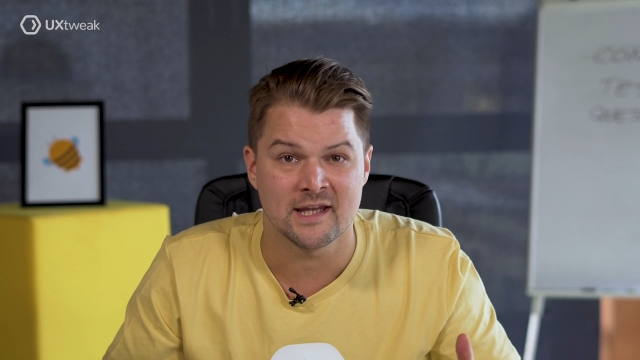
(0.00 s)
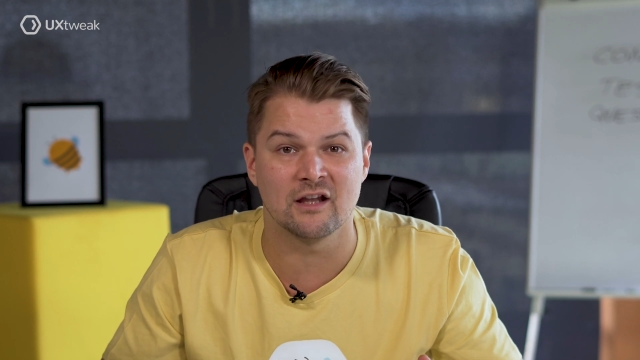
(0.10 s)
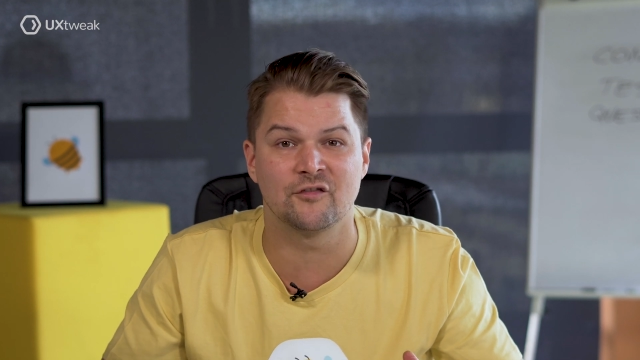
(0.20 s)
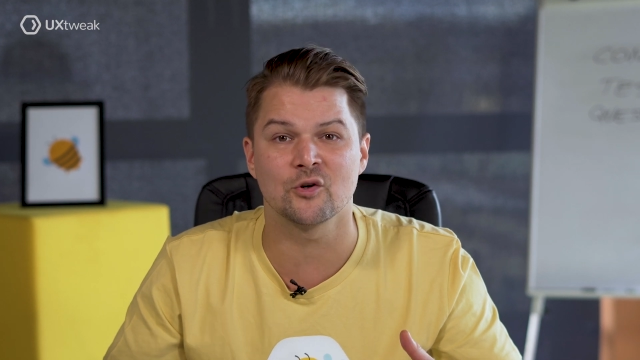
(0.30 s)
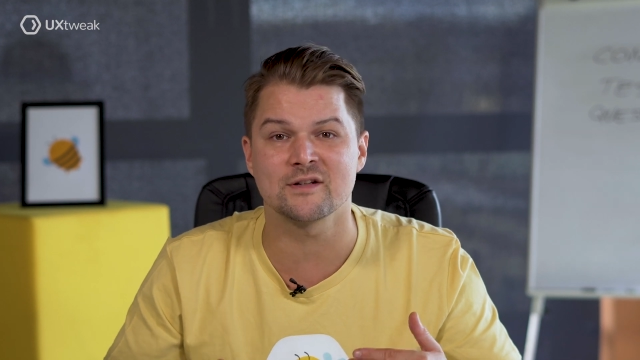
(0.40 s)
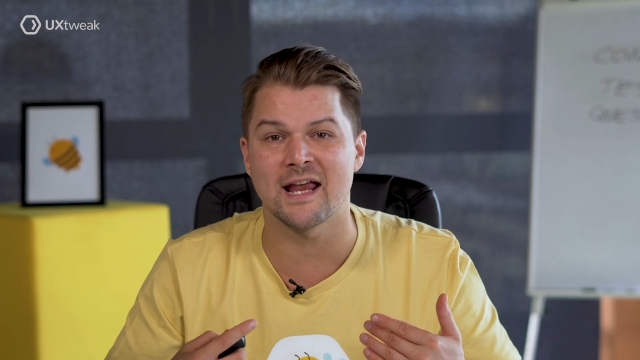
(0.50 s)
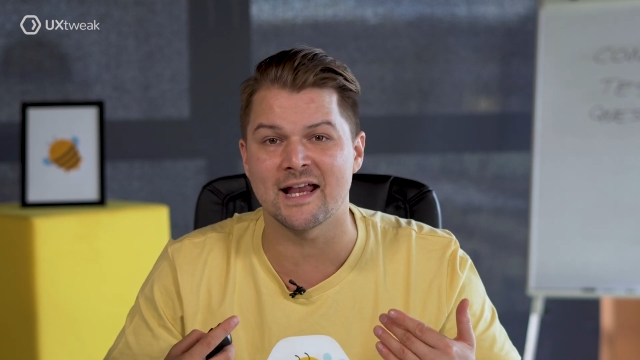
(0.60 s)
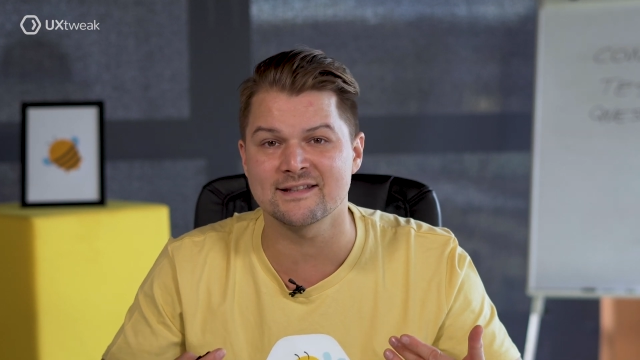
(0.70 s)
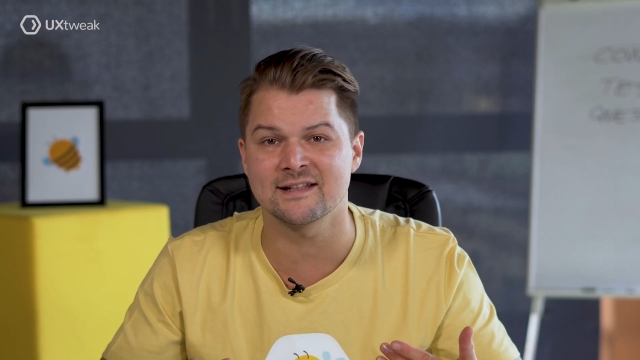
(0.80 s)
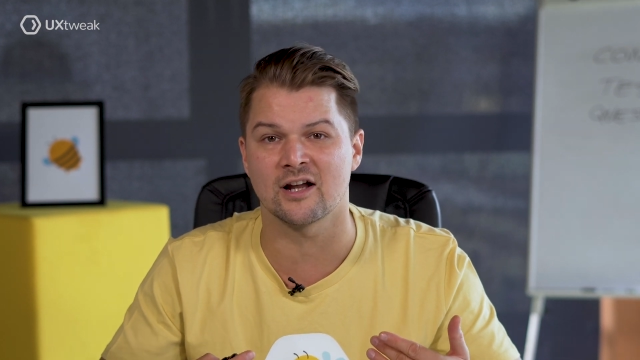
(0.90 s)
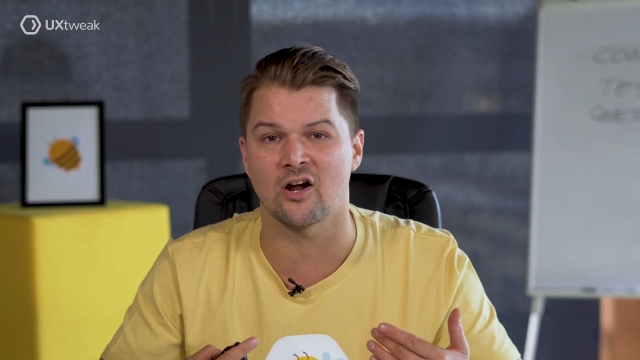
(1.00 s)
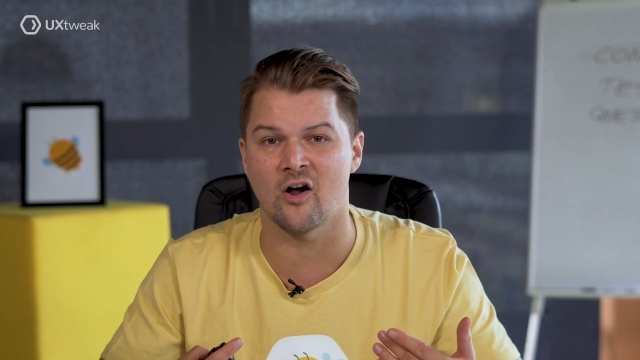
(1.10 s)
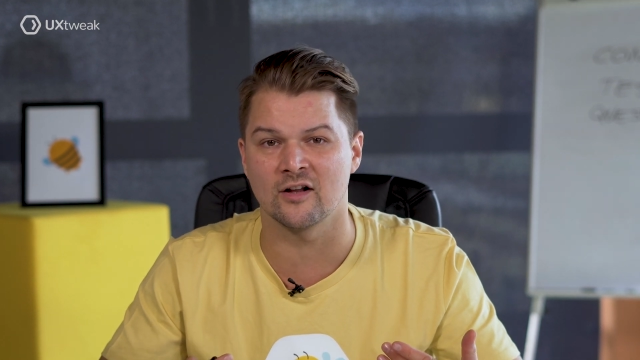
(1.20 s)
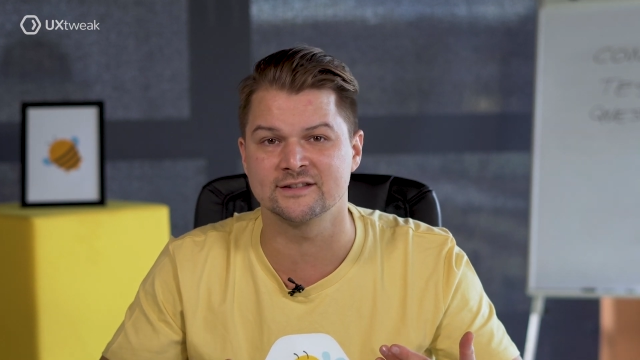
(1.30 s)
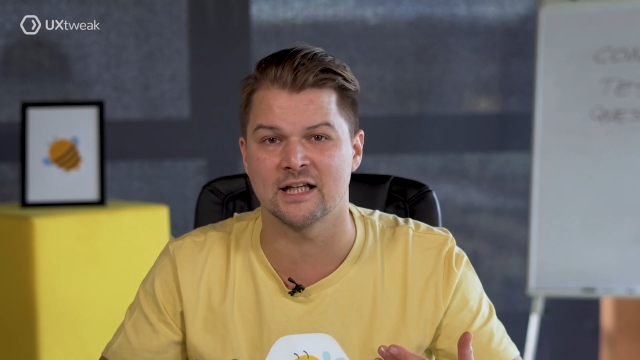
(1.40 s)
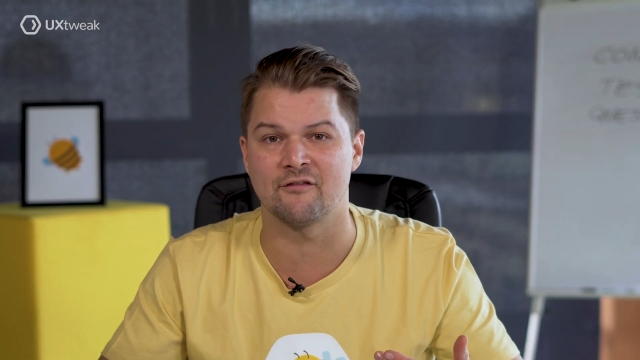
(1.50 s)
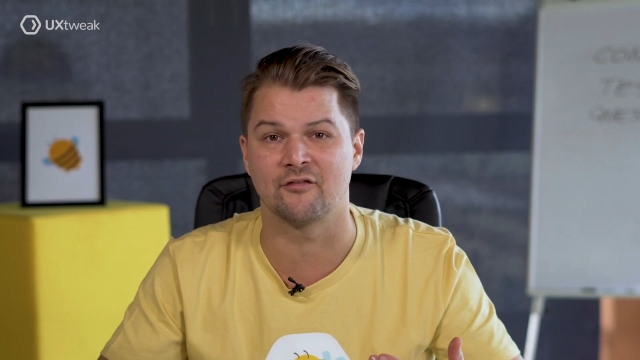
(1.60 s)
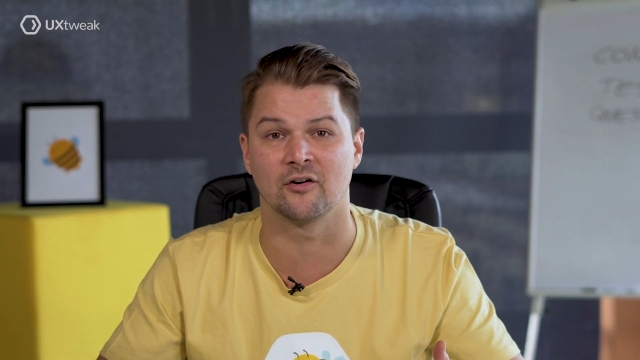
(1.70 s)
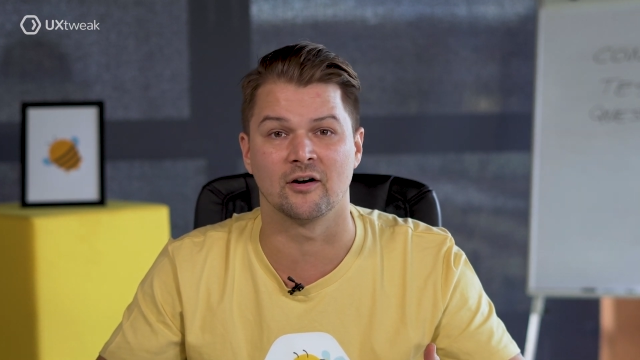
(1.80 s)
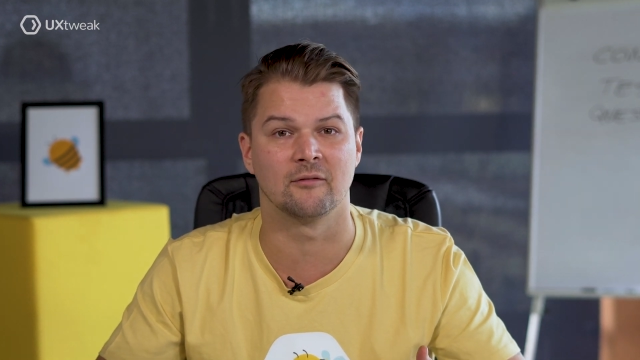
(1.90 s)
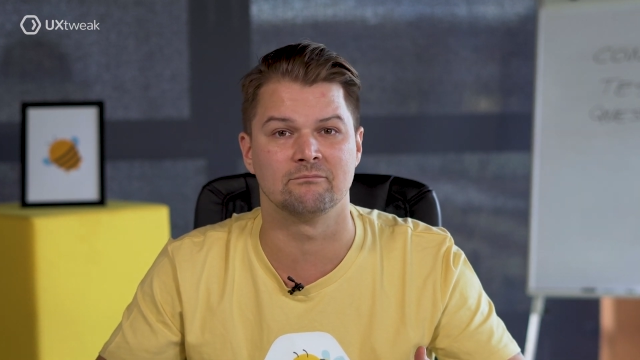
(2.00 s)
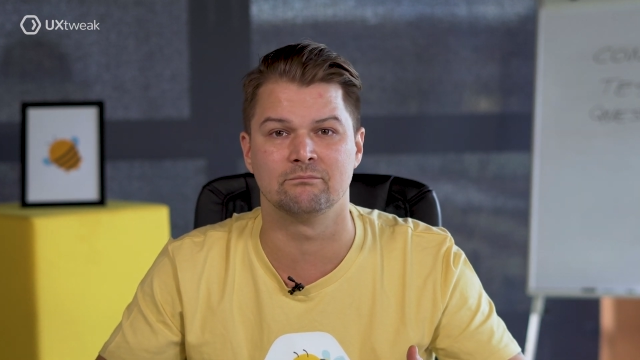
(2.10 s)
If you're testing a concept for a